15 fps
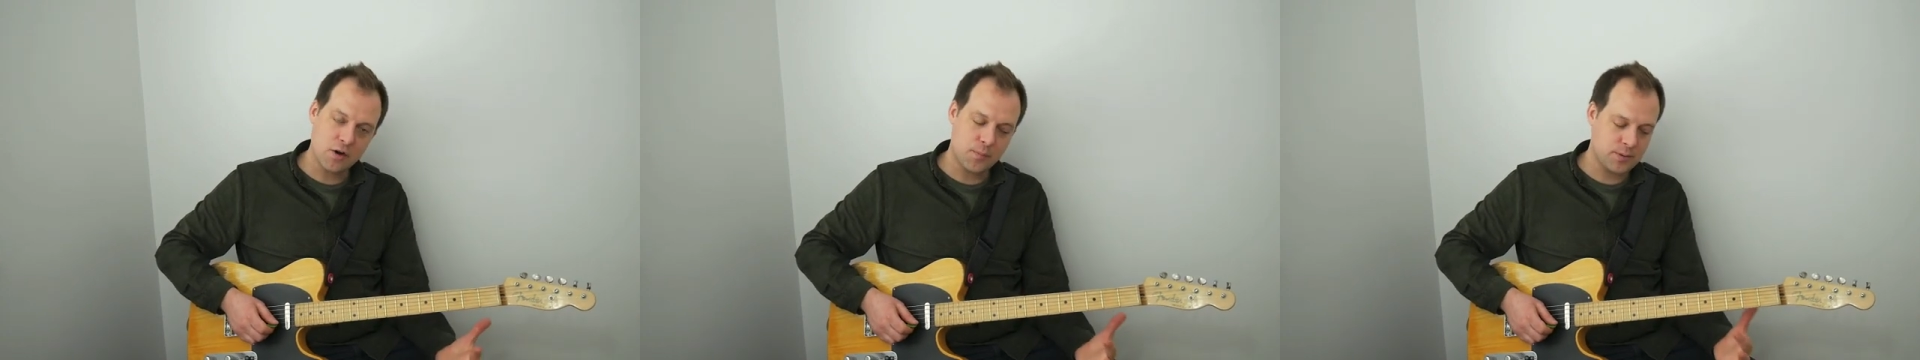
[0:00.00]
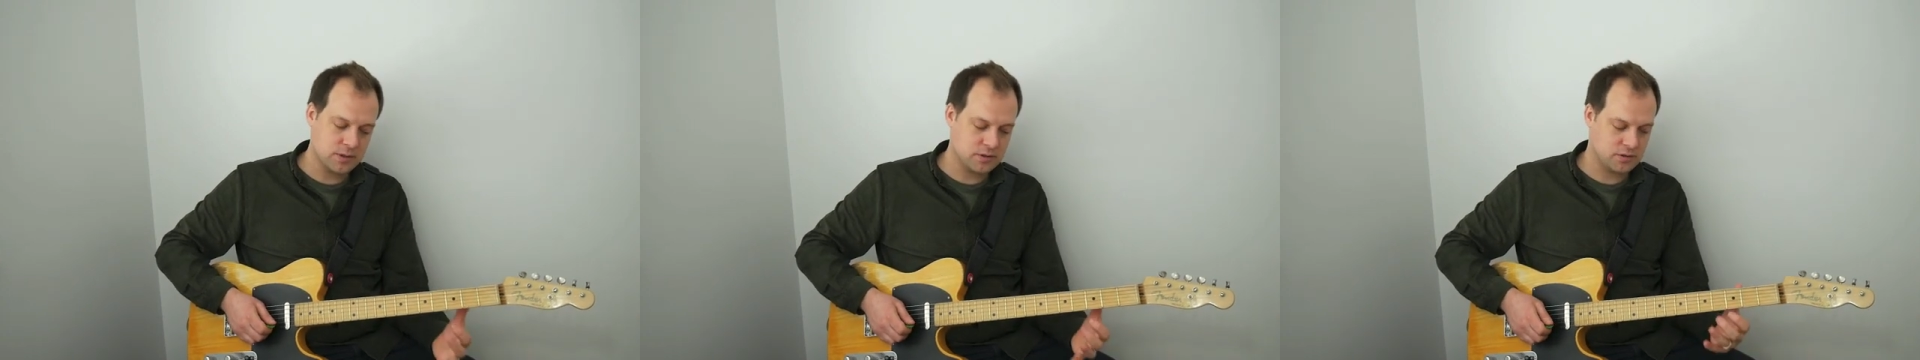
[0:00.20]

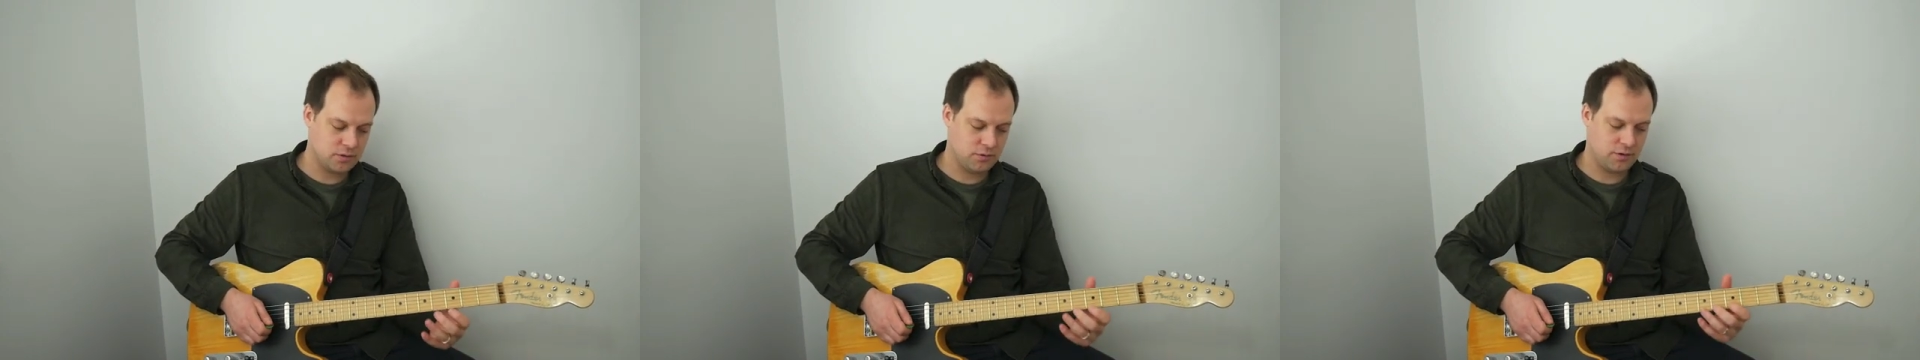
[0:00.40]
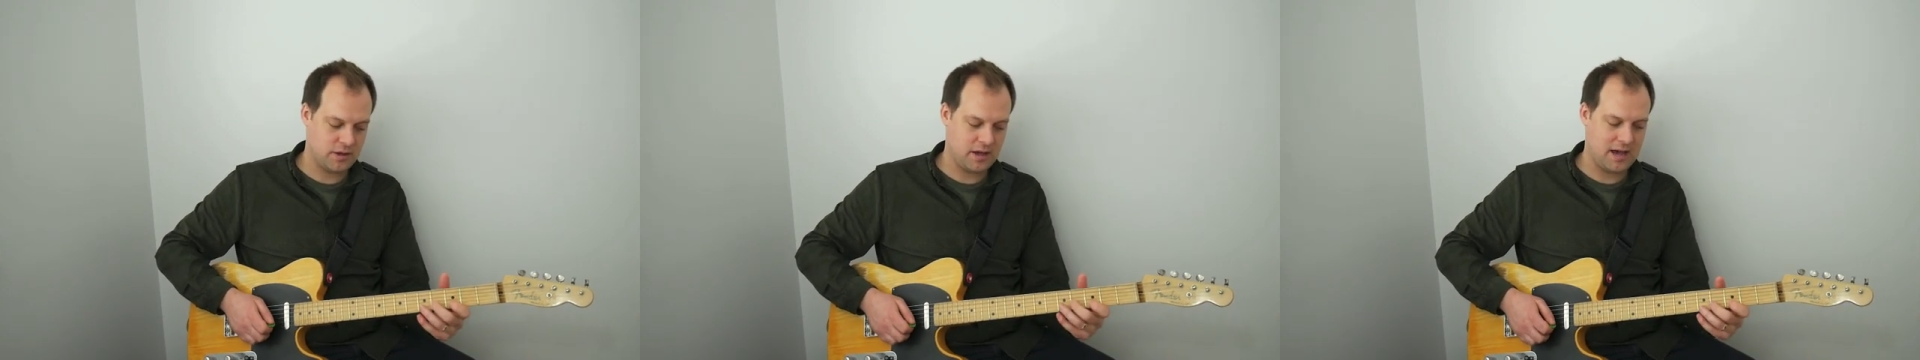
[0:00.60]
up
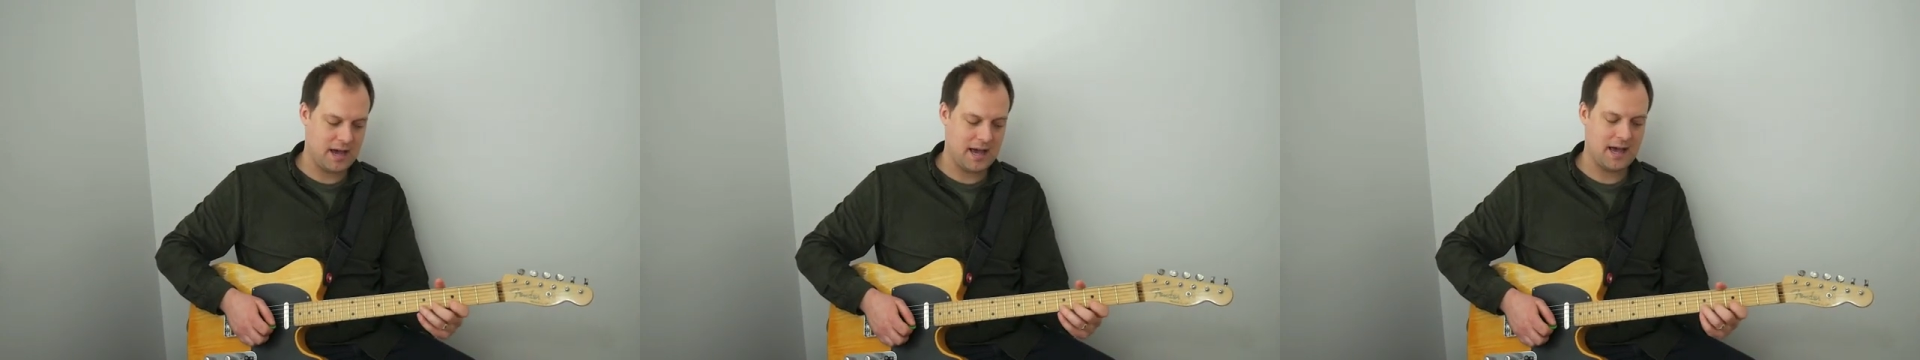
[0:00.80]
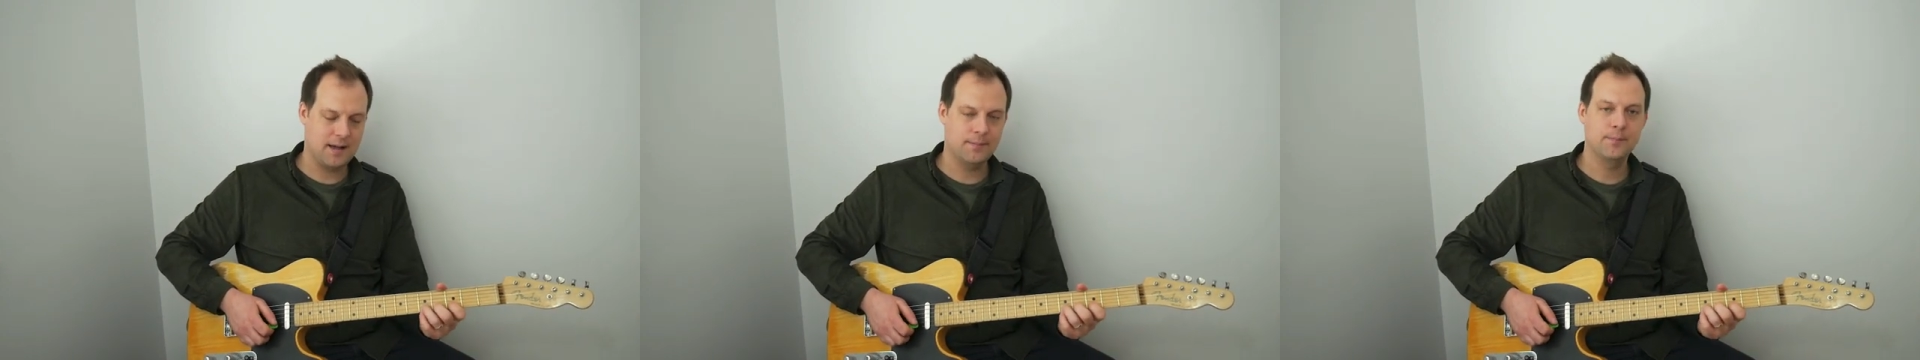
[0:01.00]
until
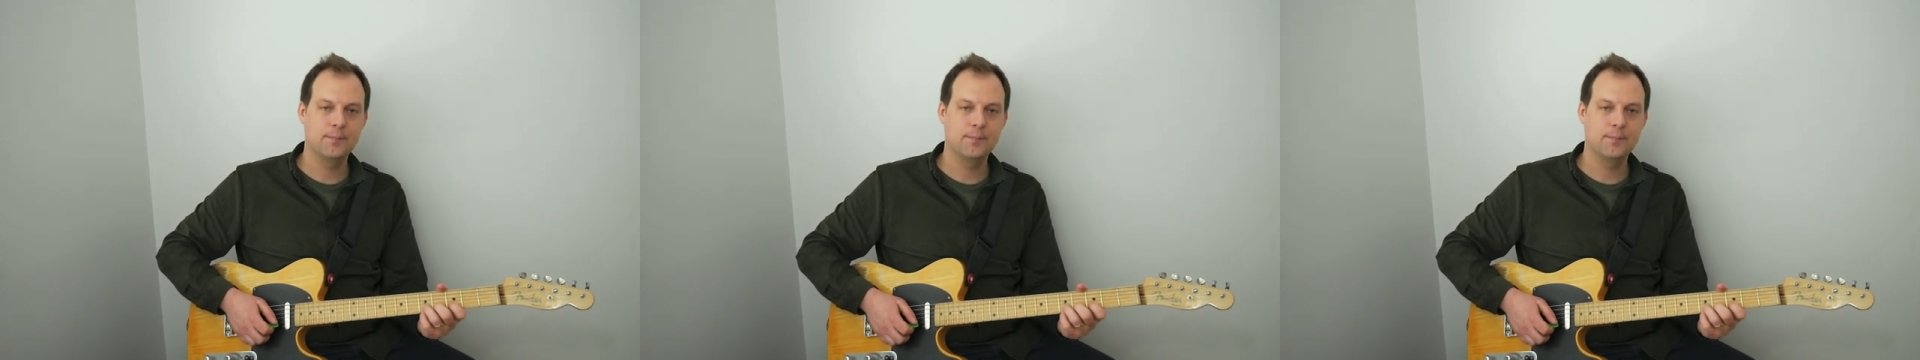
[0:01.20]
there.